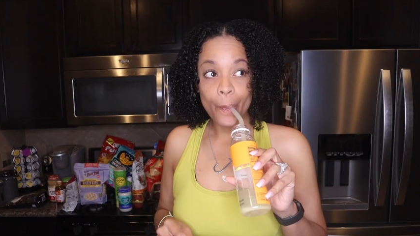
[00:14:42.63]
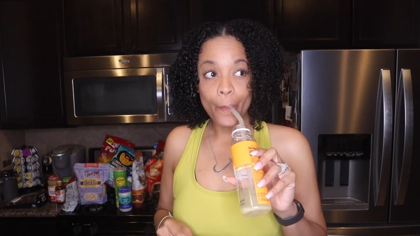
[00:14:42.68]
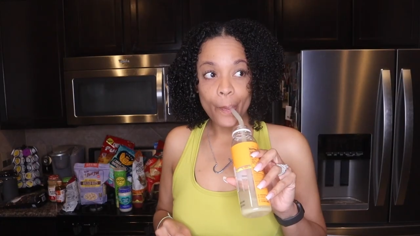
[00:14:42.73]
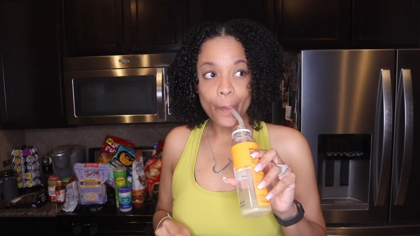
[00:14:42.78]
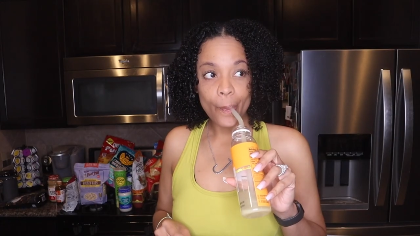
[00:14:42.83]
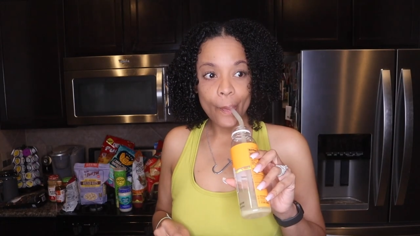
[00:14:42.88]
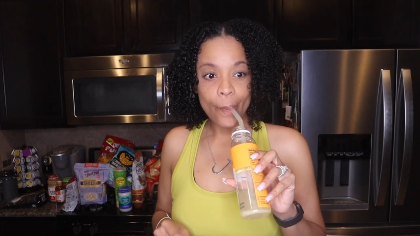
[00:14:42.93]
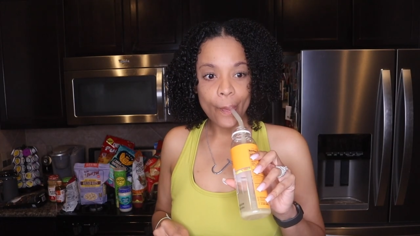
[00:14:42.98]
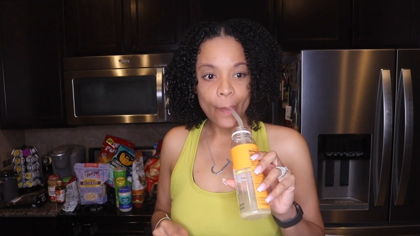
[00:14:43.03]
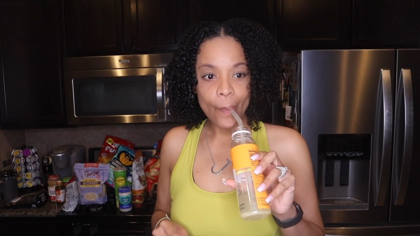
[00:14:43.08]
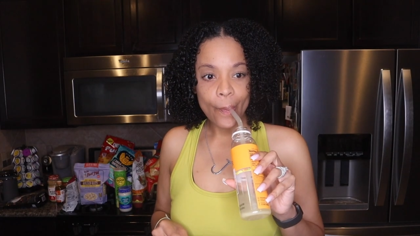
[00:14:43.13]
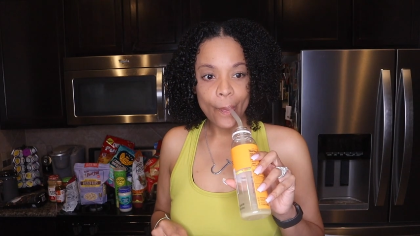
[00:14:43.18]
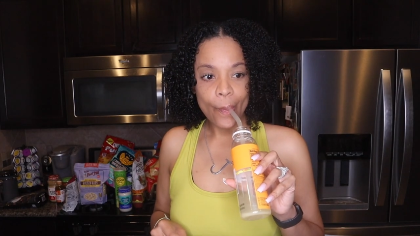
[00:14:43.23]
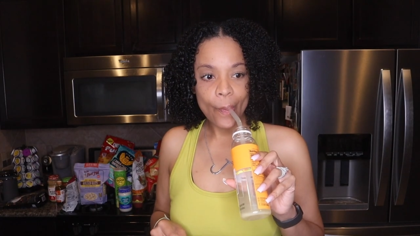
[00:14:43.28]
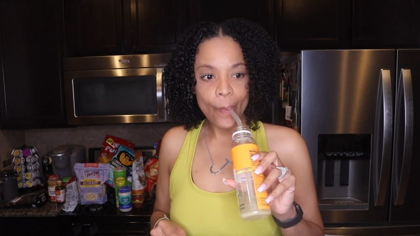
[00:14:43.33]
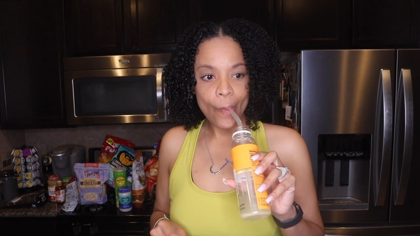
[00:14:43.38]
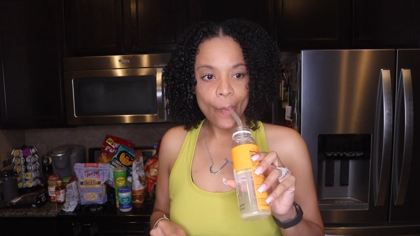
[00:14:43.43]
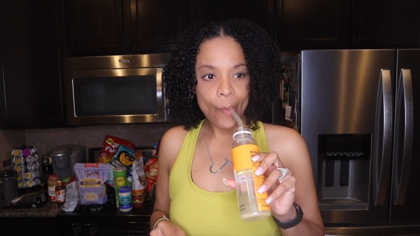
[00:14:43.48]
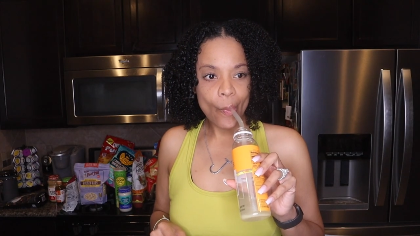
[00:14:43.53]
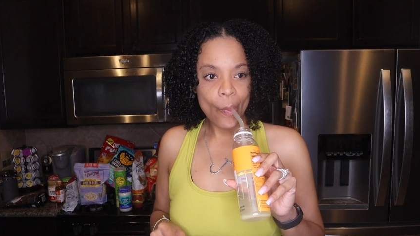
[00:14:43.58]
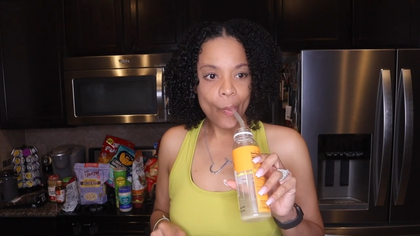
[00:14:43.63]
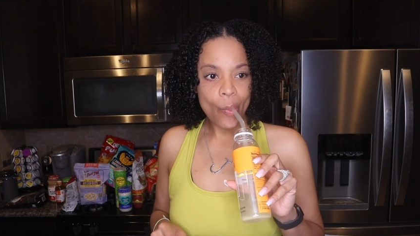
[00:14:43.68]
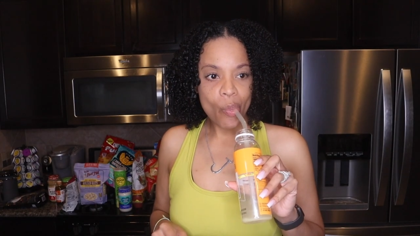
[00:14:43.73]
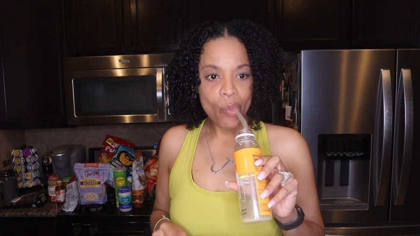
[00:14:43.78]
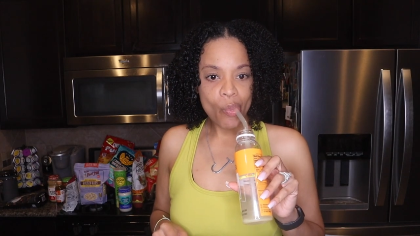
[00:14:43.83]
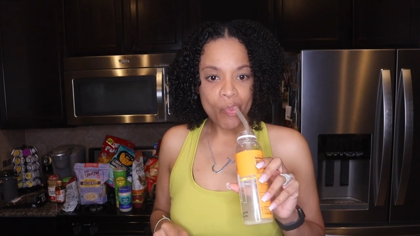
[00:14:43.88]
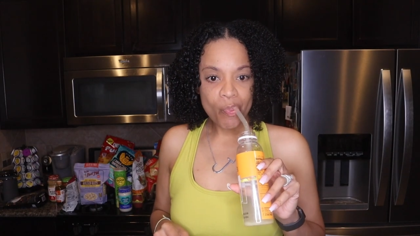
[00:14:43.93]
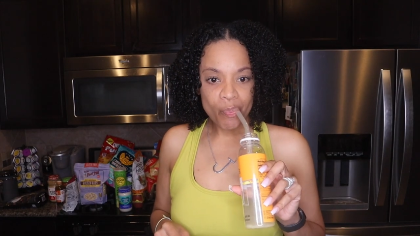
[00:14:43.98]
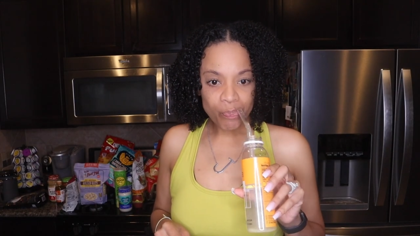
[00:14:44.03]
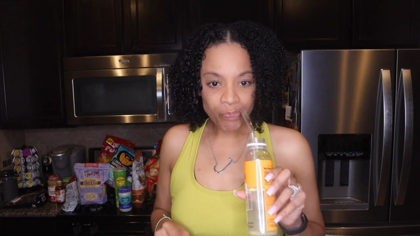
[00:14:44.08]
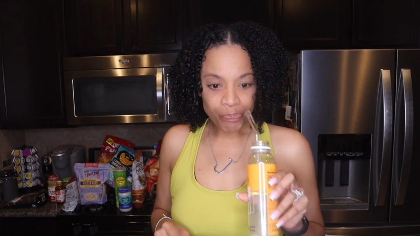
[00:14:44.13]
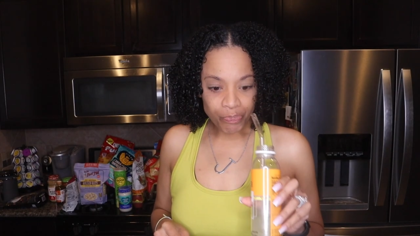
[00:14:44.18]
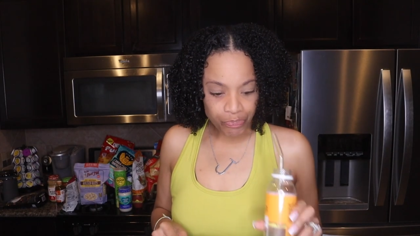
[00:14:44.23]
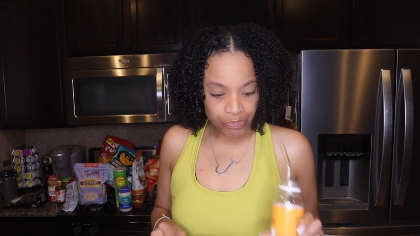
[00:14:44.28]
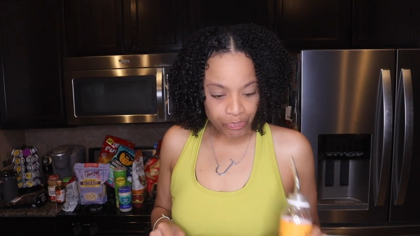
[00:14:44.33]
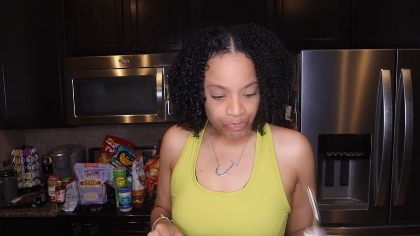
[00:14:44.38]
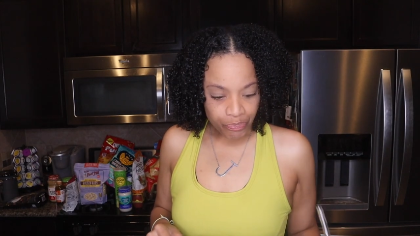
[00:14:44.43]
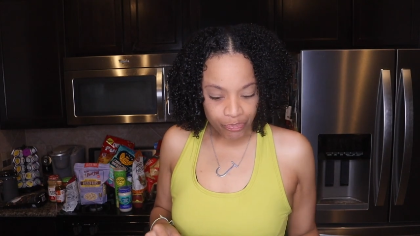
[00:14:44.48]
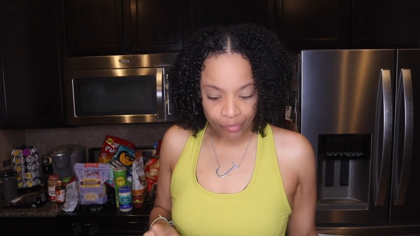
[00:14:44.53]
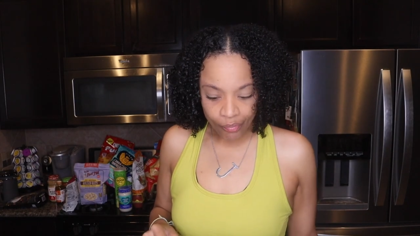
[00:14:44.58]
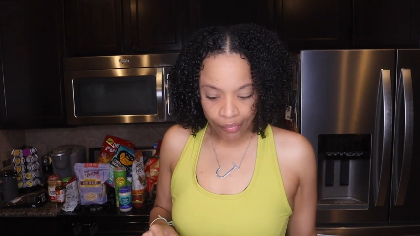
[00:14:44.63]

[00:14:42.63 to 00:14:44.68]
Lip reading: No one is speaking in this clip.